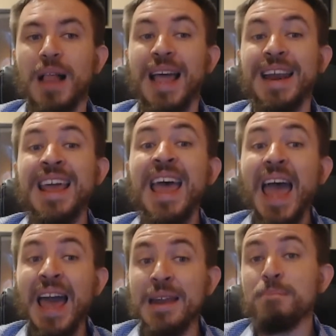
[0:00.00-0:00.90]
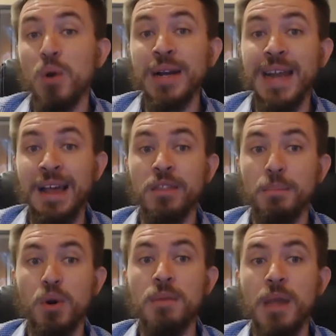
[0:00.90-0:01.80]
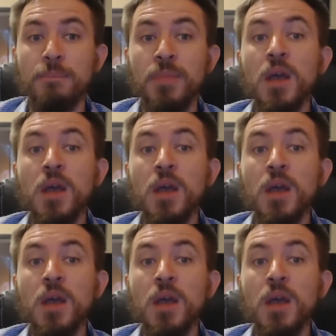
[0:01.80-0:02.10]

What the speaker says: plan and bring down the premium.